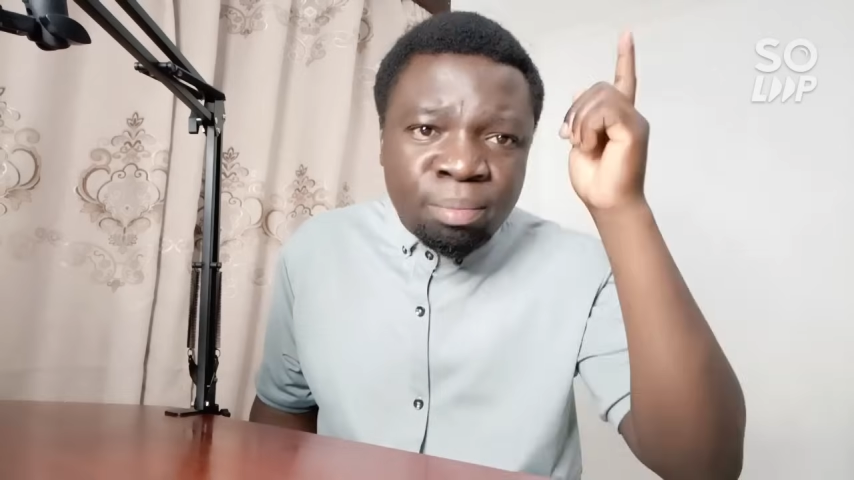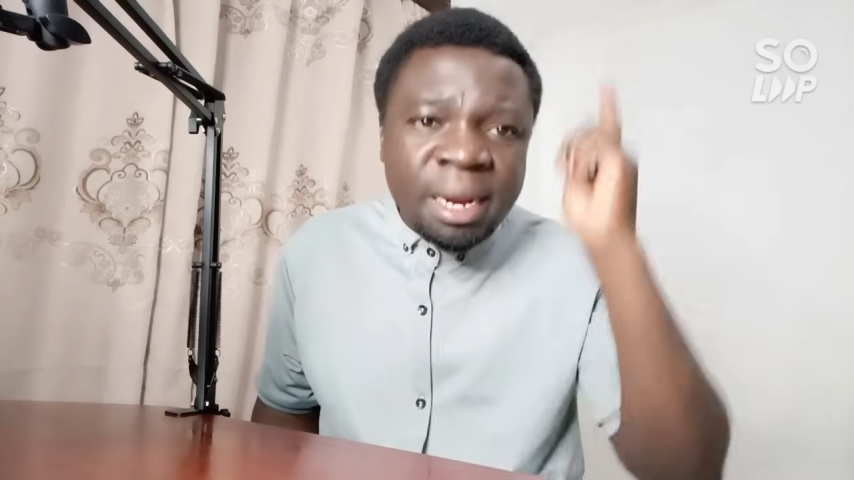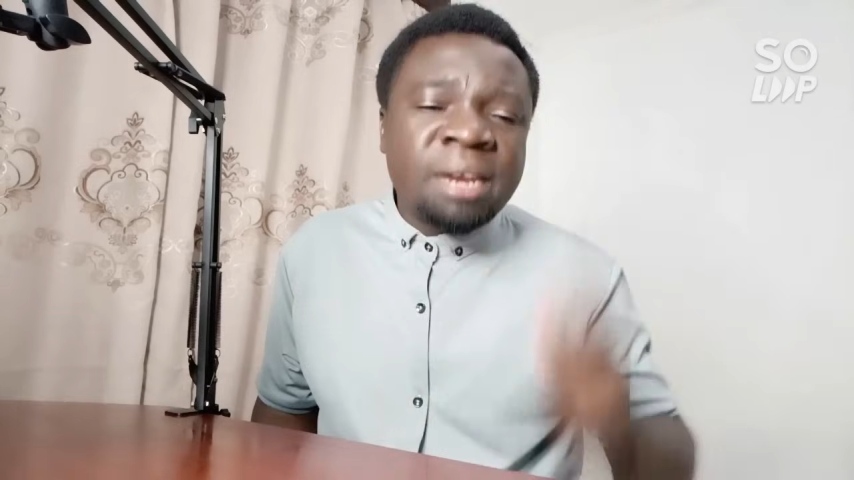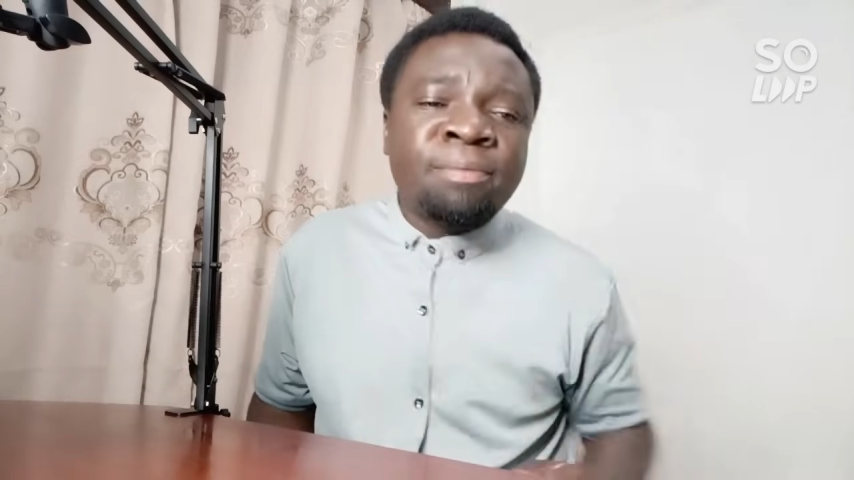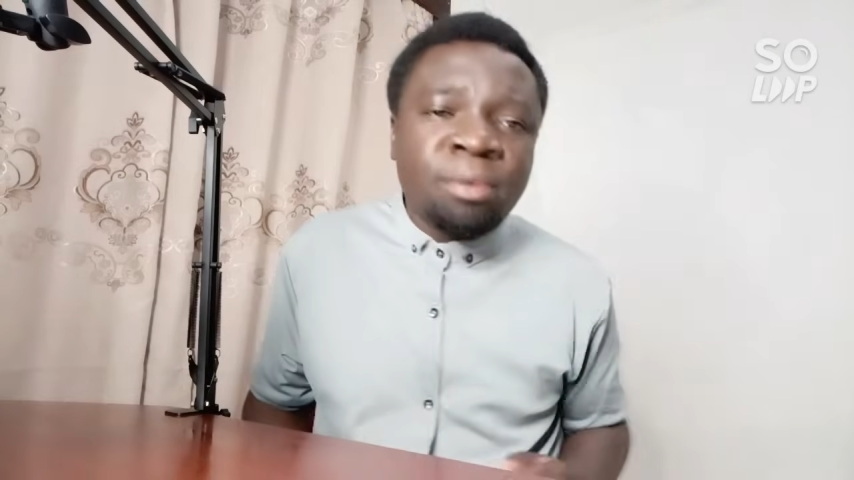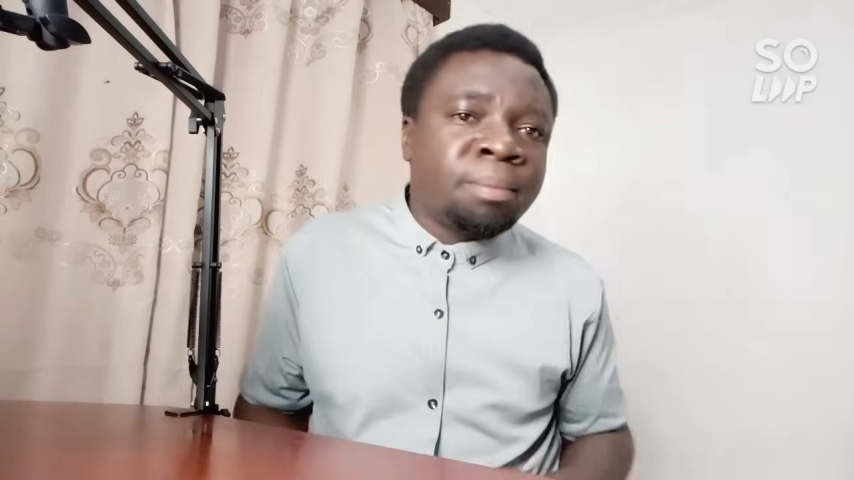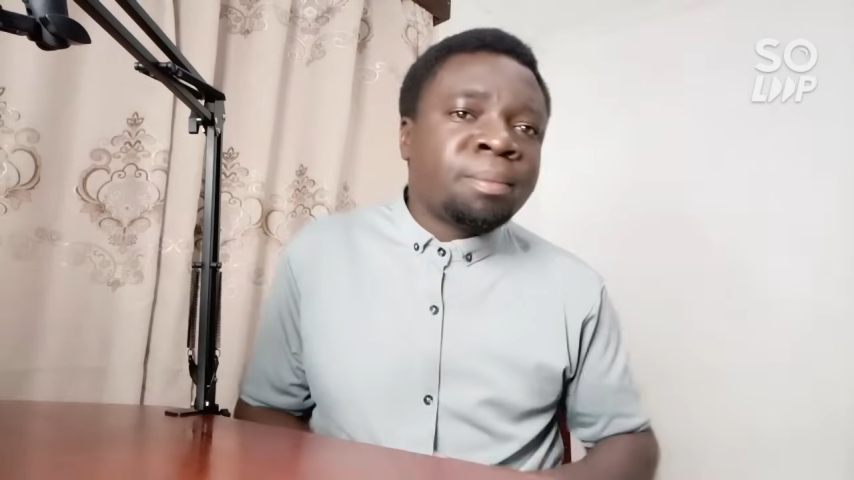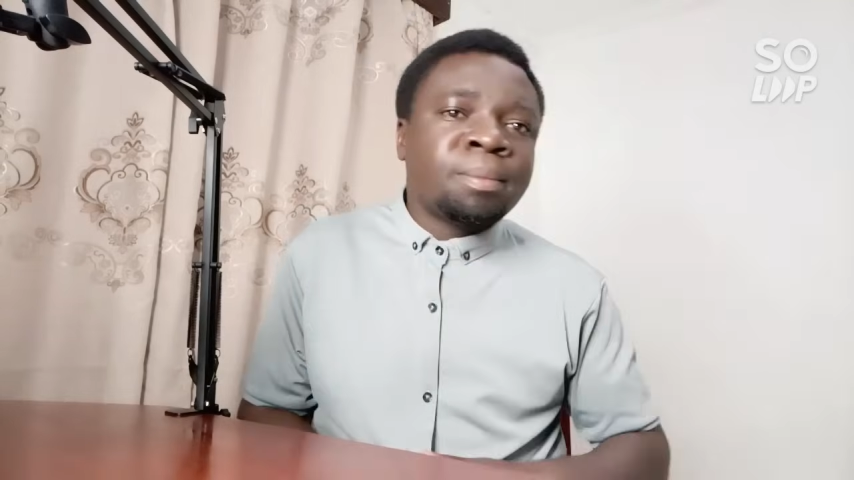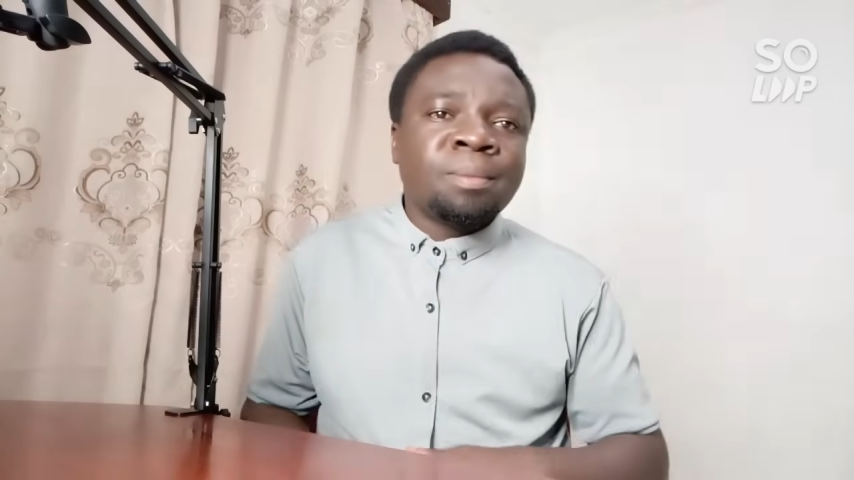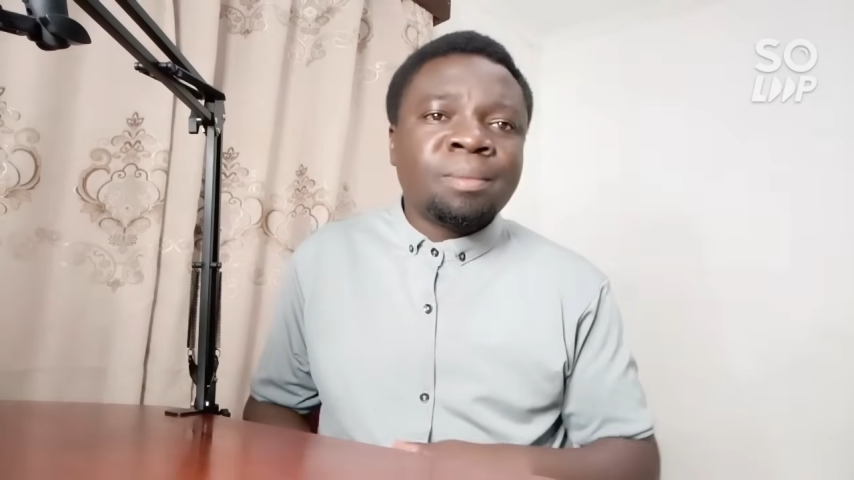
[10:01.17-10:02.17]
platform,
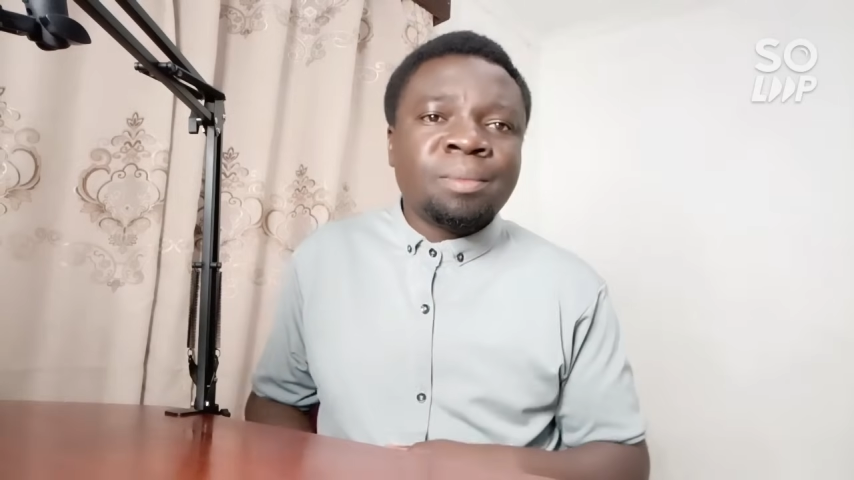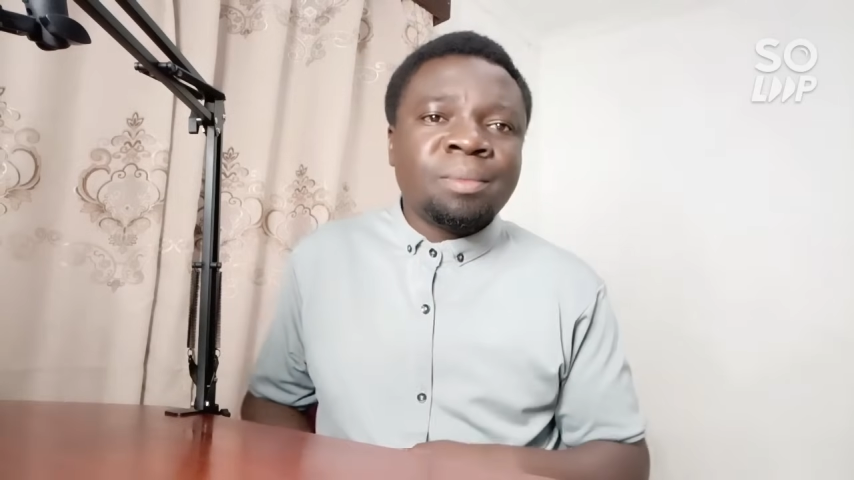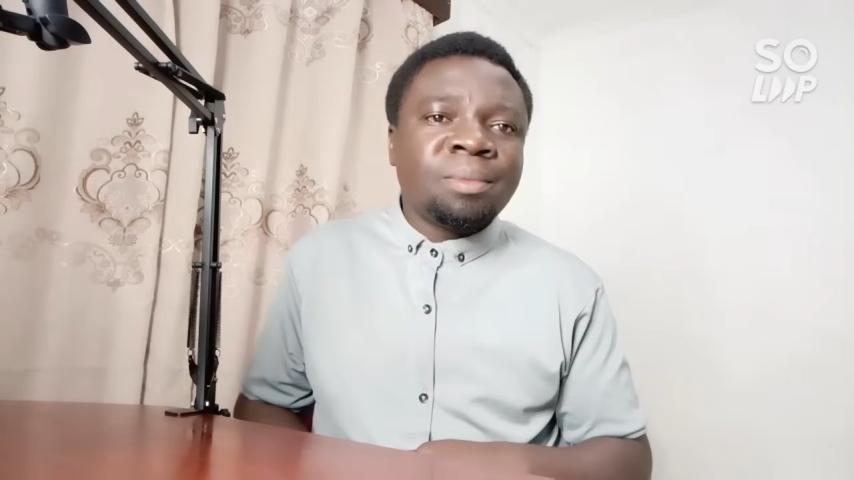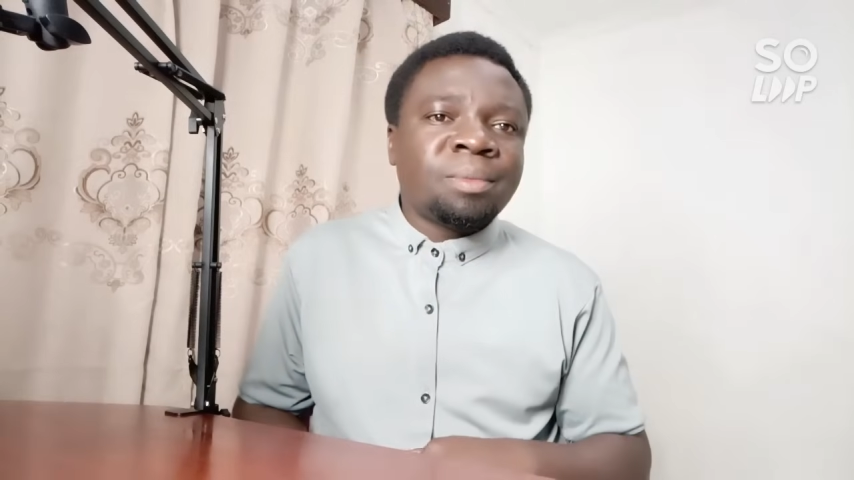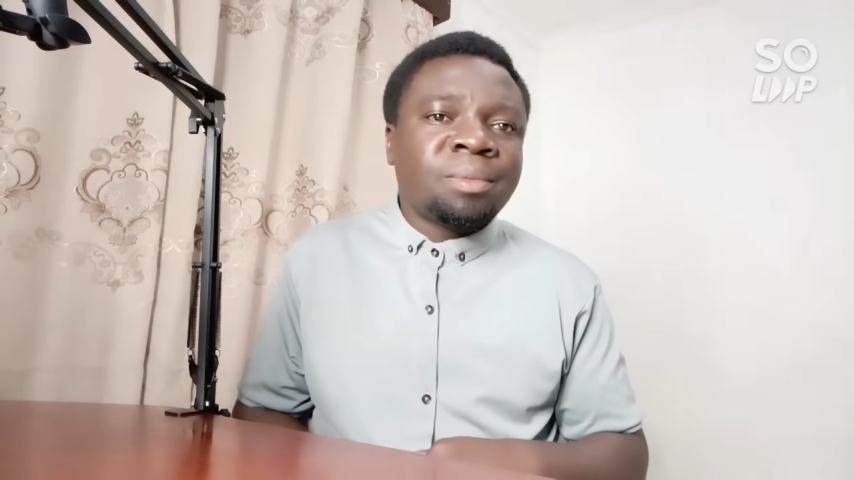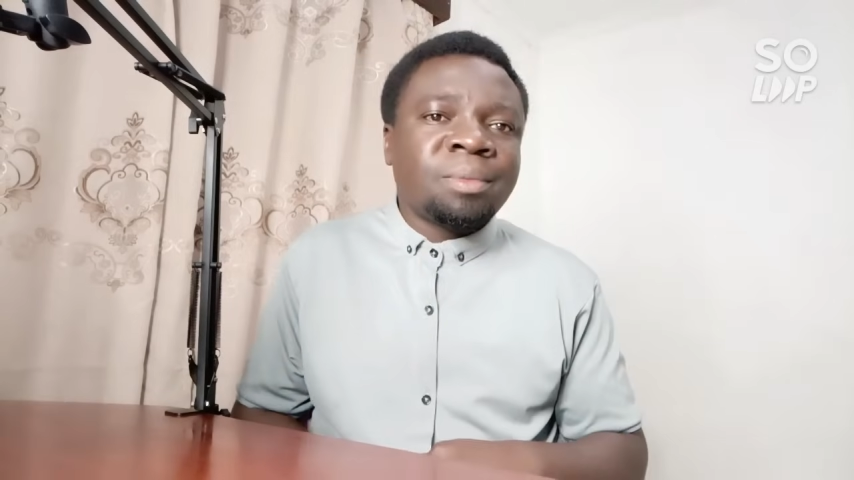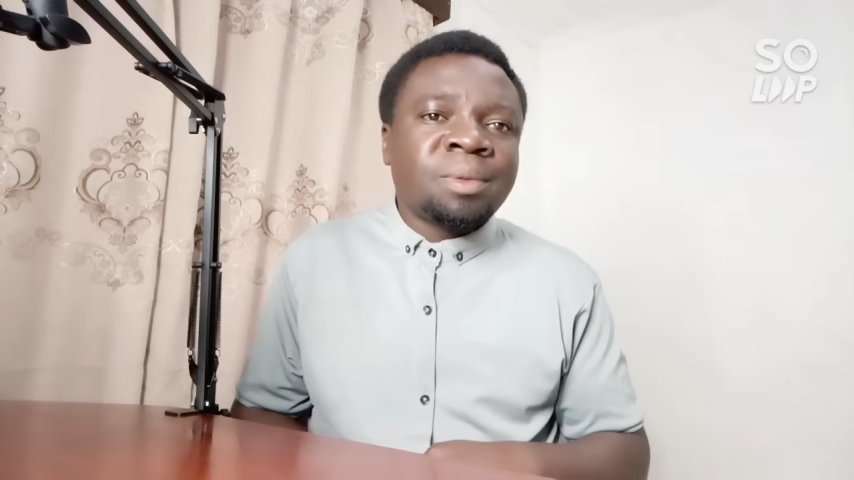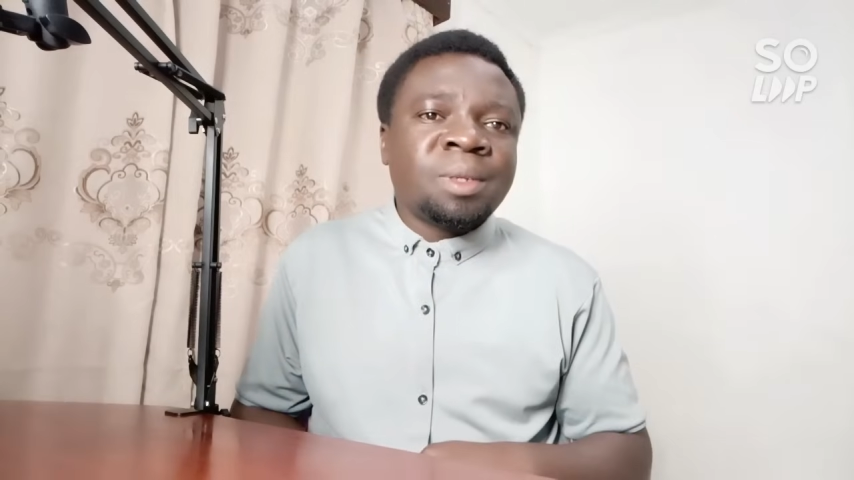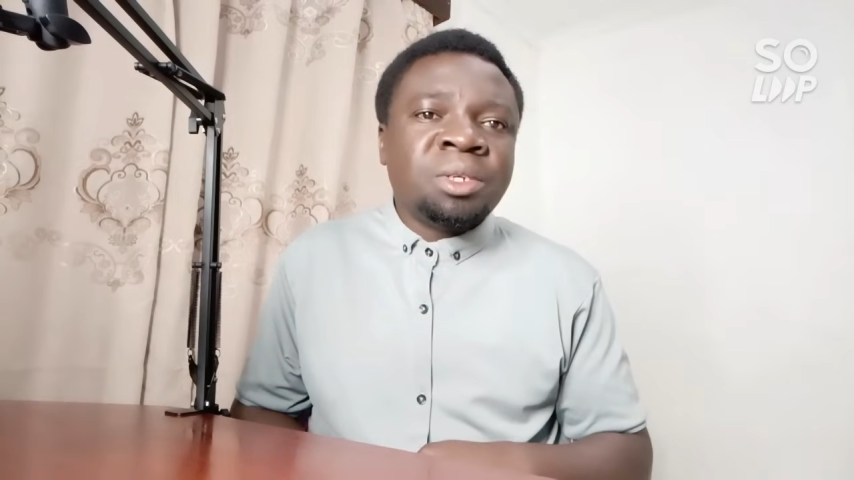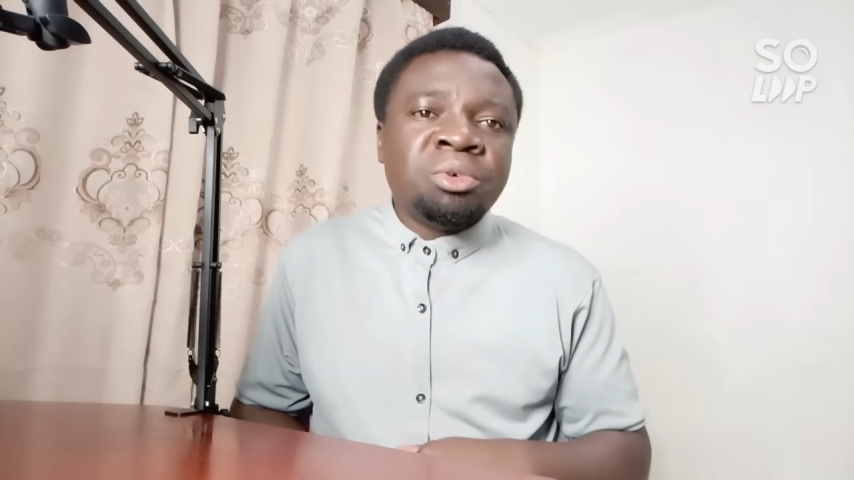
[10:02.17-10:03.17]

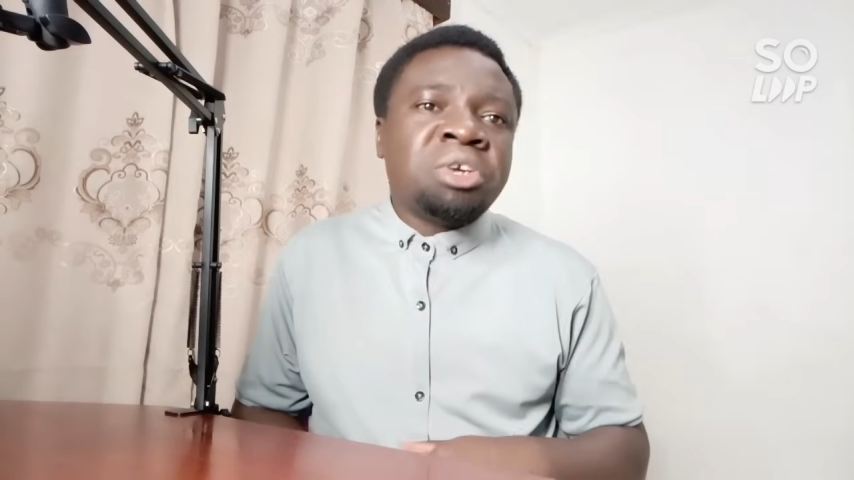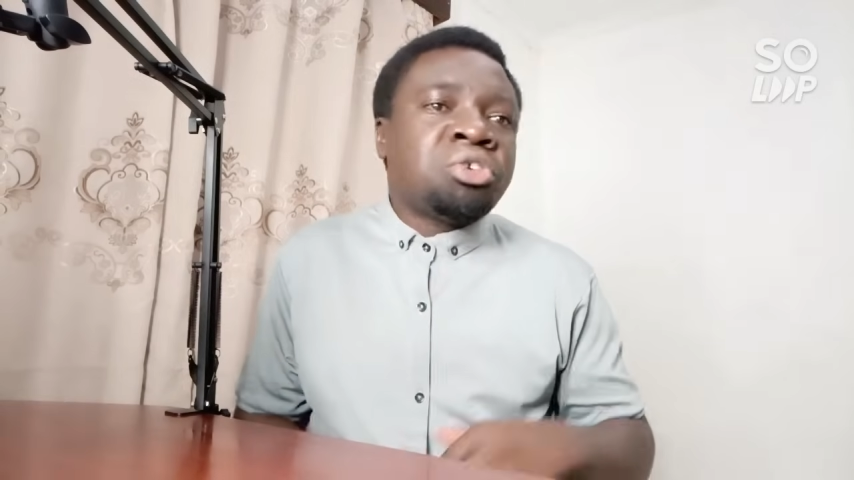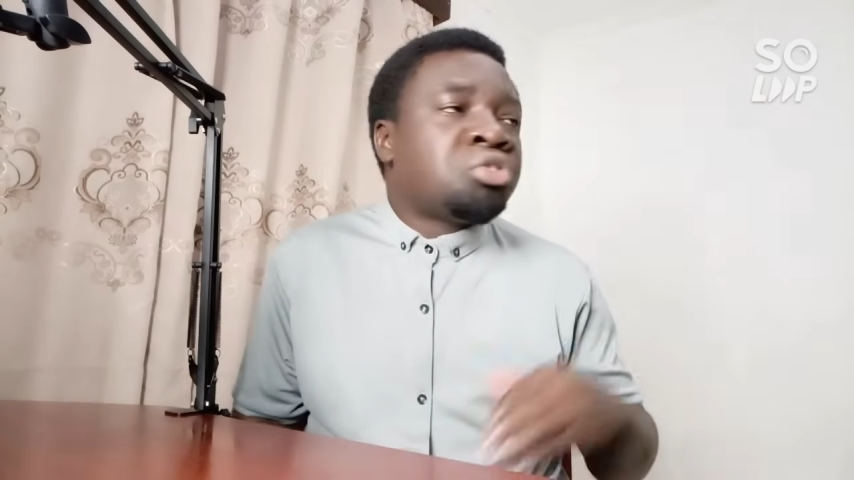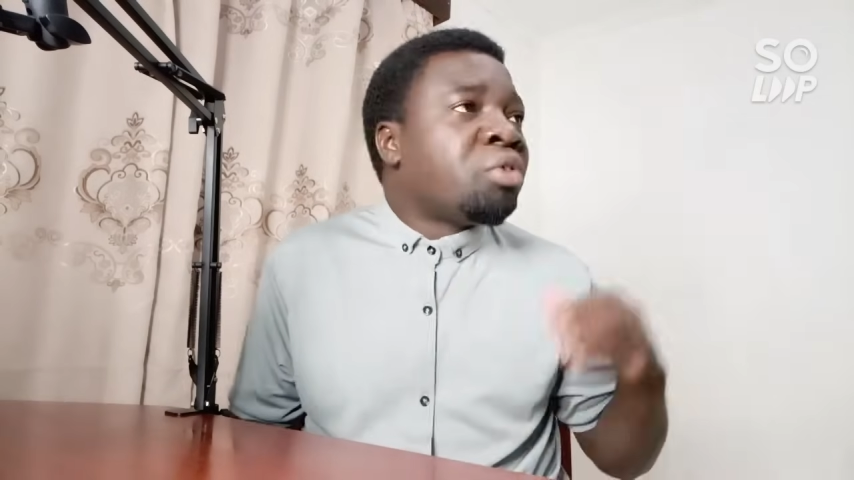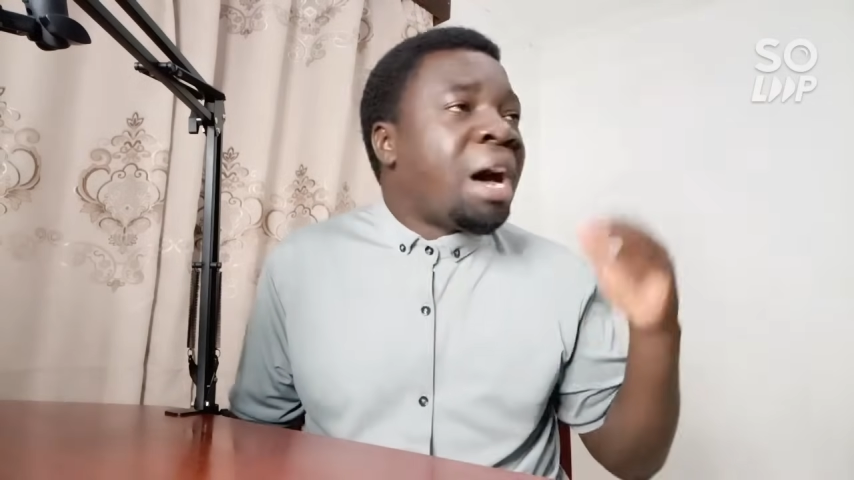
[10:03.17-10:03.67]
you want to talk to